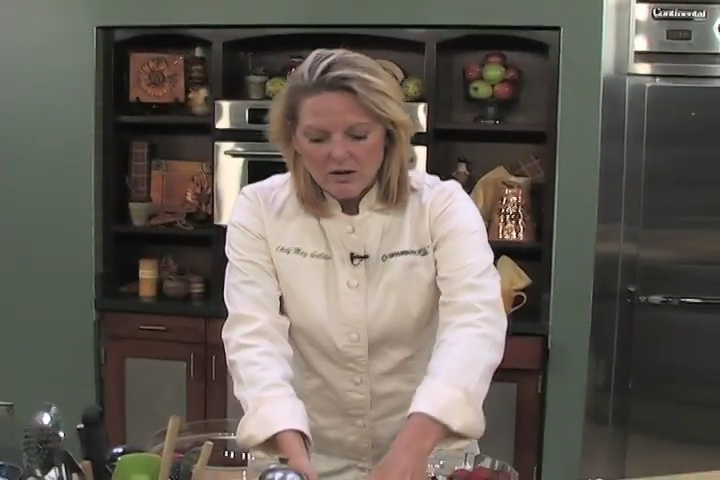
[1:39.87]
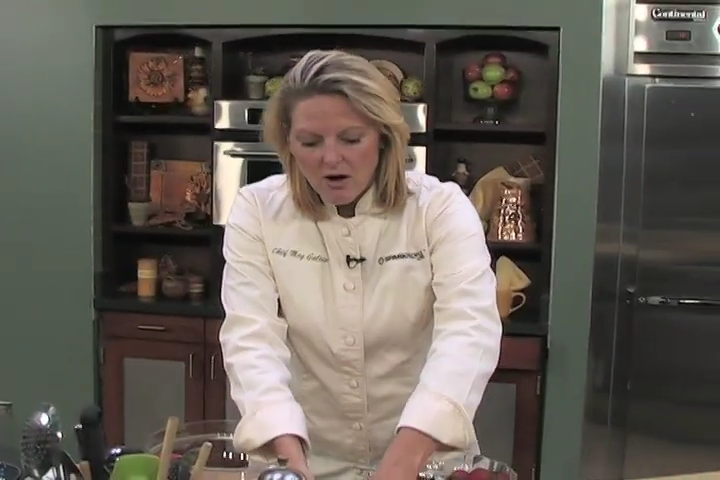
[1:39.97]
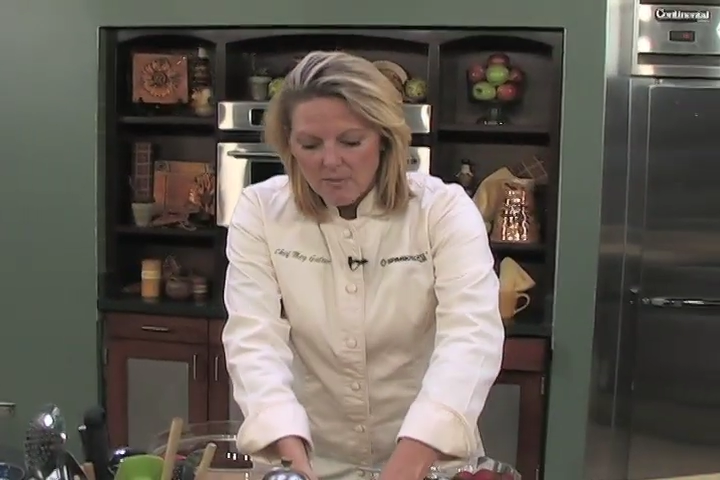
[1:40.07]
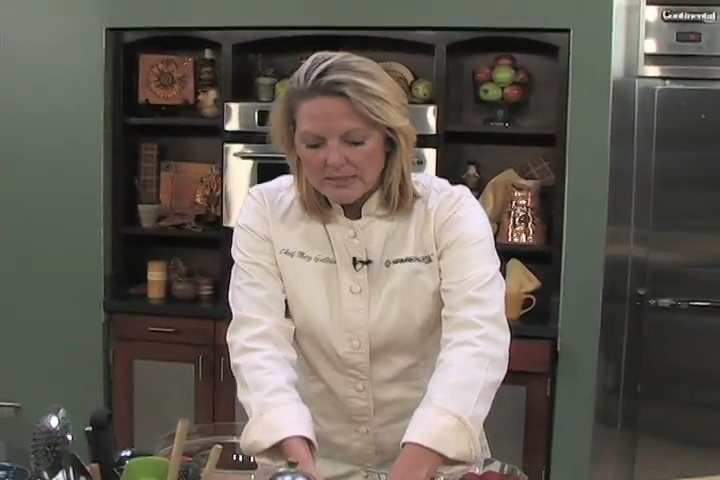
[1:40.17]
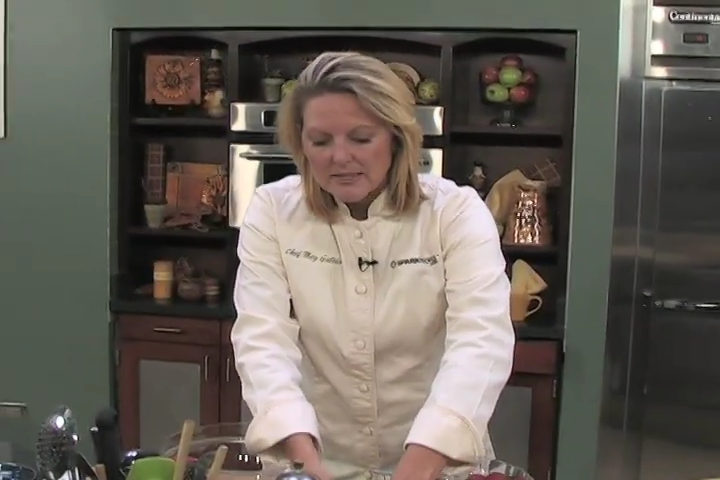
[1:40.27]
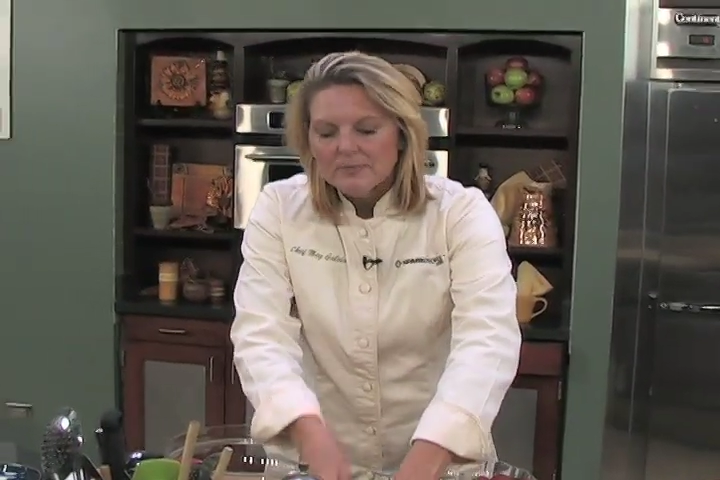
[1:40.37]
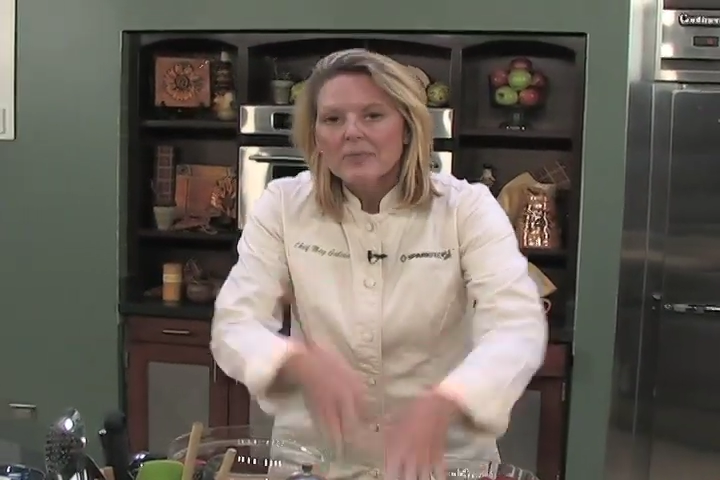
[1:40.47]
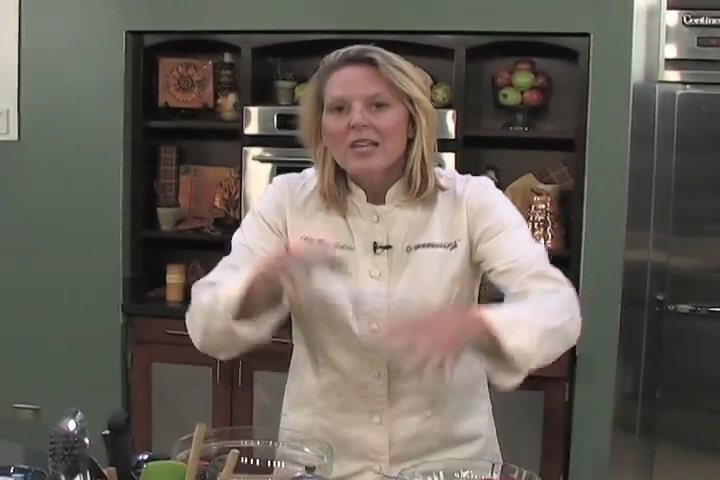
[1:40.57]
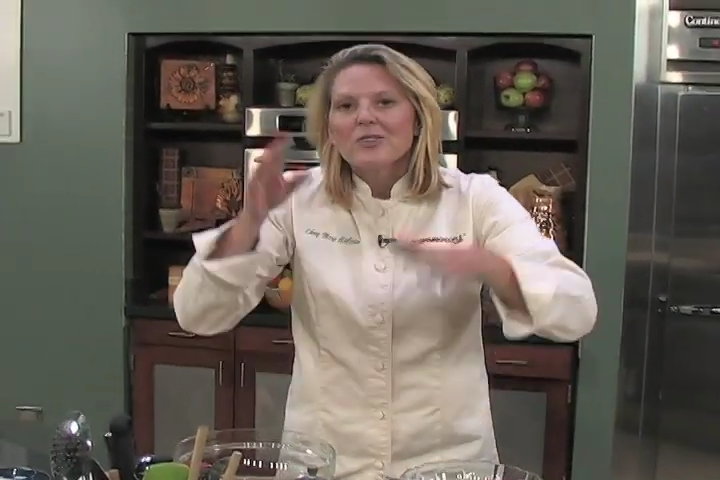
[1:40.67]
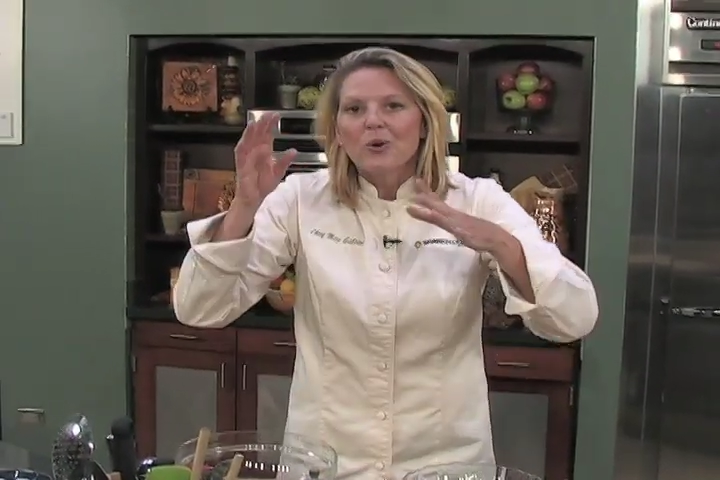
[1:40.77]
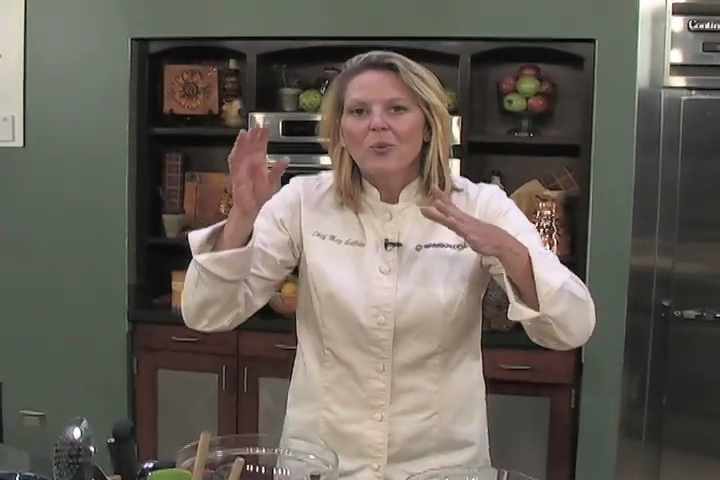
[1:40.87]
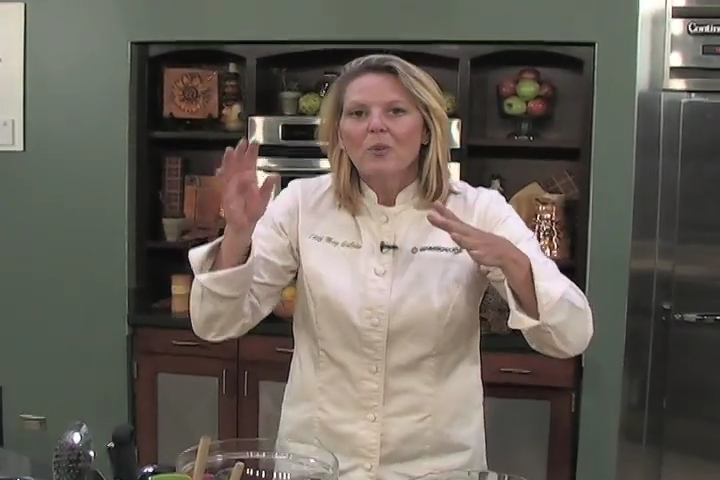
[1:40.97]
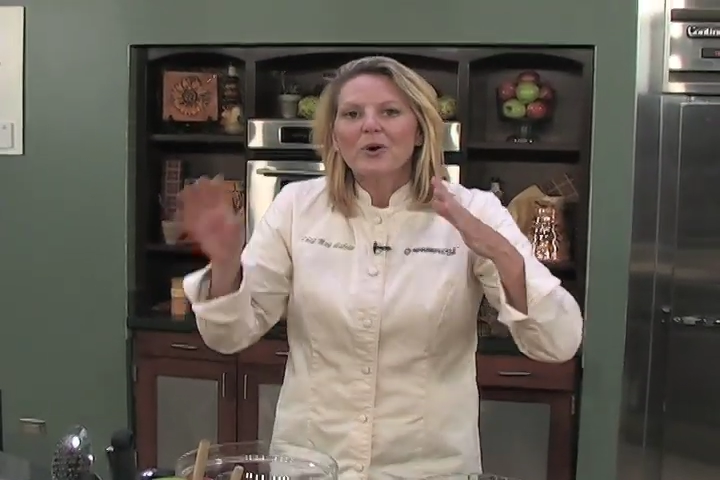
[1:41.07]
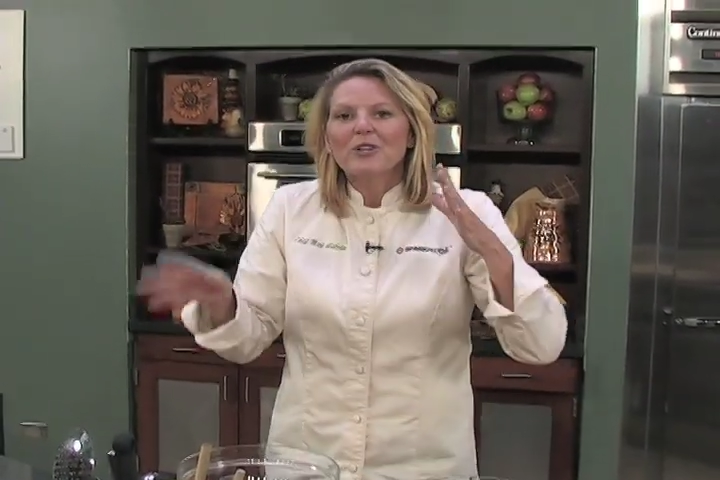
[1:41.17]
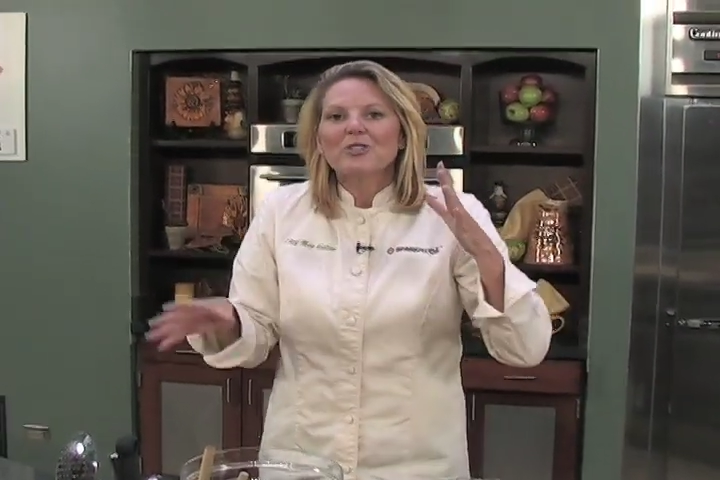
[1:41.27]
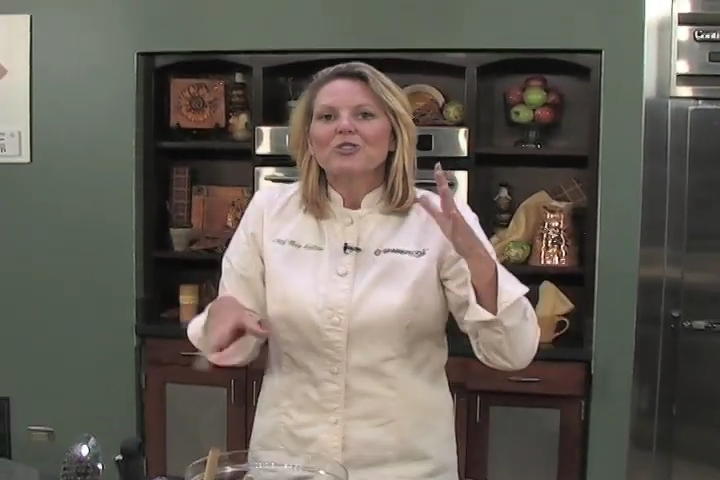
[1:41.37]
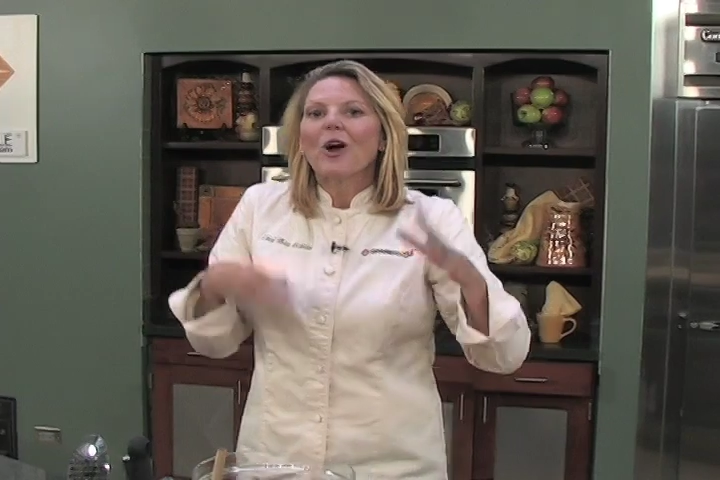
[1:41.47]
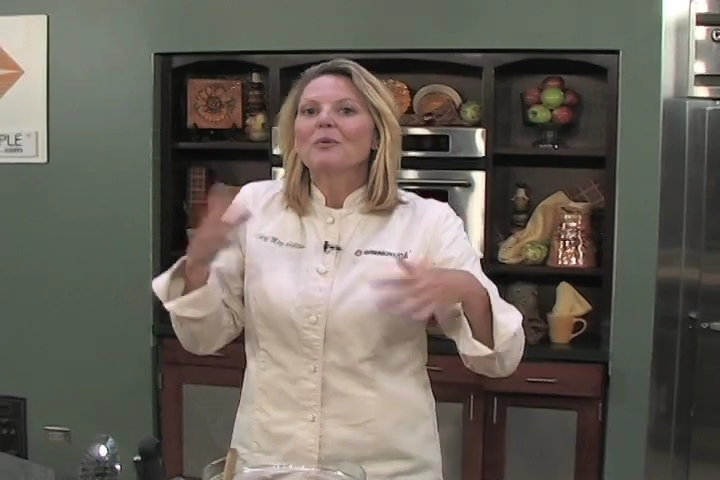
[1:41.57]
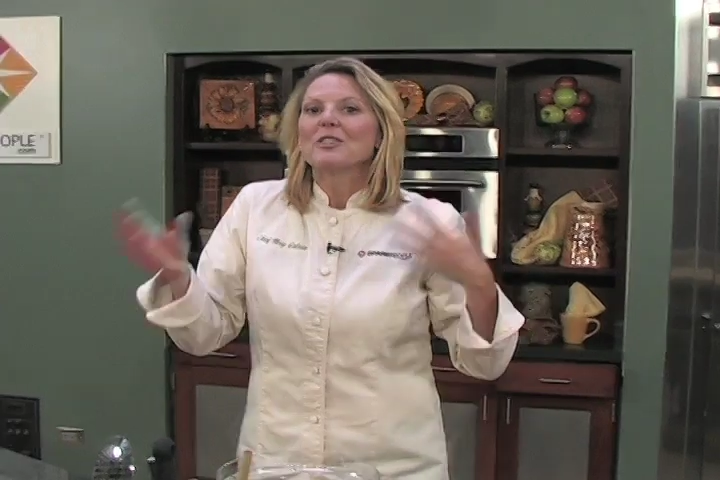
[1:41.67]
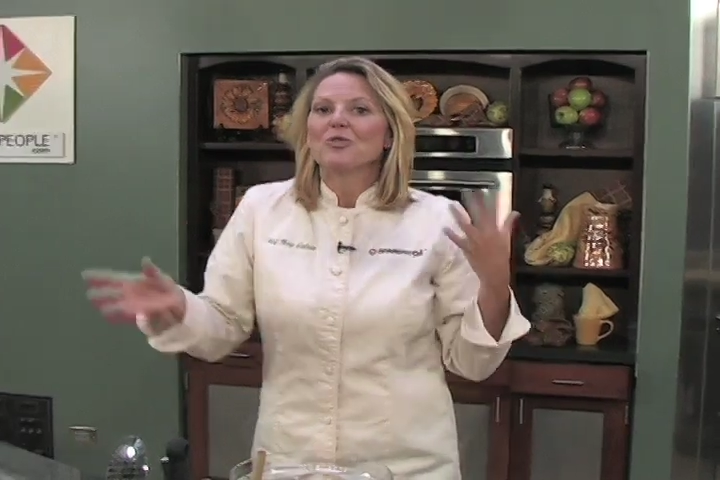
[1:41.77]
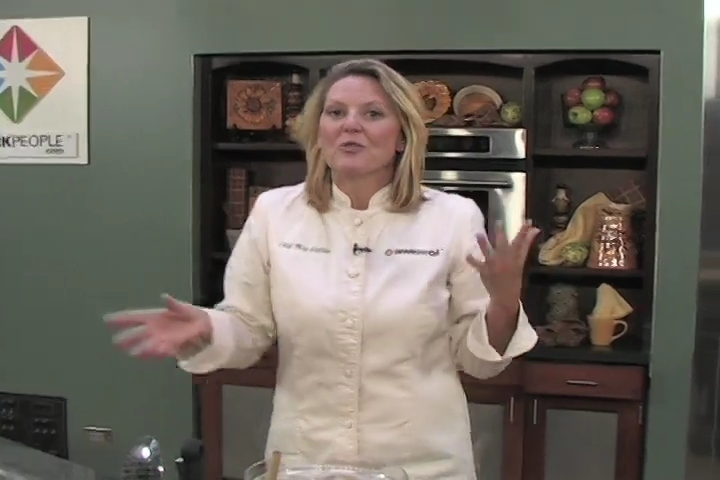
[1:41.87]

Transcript: almonds. So what we're going to start with this